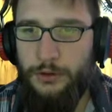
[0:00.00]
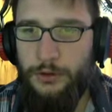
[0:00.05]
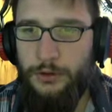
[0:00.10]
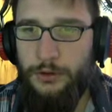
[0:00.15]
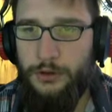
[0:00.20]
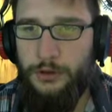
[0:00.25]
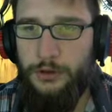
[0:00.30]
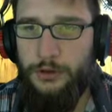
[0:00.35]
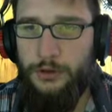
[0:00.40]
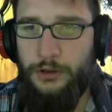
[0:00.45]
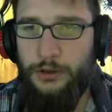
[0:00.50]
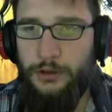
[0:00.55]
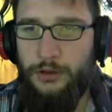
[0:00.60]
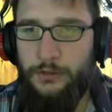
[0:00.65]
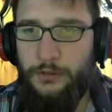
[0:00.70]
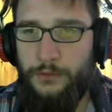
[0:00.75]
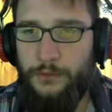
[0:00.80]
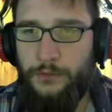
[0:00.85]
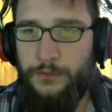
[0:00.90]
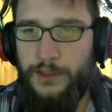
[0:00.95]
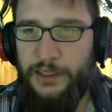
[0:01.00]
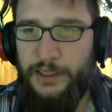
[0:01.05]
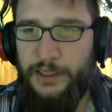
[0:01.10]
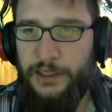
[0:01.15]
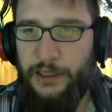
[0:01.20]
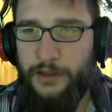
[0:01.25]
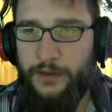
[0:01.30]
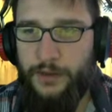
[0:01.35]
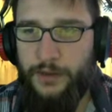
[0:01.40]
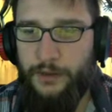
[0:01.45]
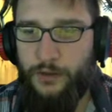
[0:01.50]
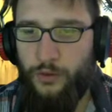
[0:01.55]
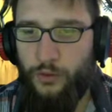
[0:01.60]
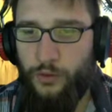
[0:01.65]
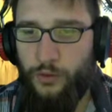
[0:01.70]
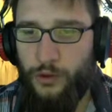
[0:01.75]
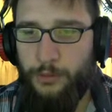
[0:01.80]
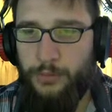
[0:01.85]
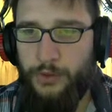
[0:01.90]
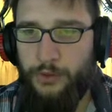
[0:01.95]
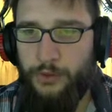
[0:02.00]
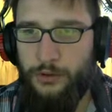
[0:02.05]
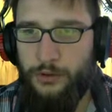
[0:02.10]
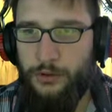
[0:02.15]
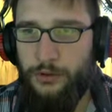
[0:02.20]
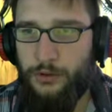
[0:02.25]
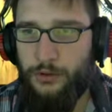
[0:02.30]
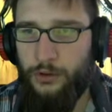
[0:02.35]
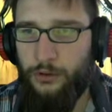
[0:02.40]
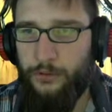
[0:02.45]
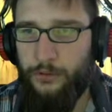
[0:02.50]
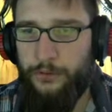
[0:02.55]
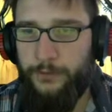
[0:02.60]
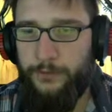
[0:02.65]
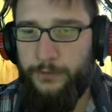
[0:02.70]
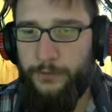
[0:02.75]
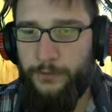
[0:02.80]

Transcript: Uh, fat legs drop off.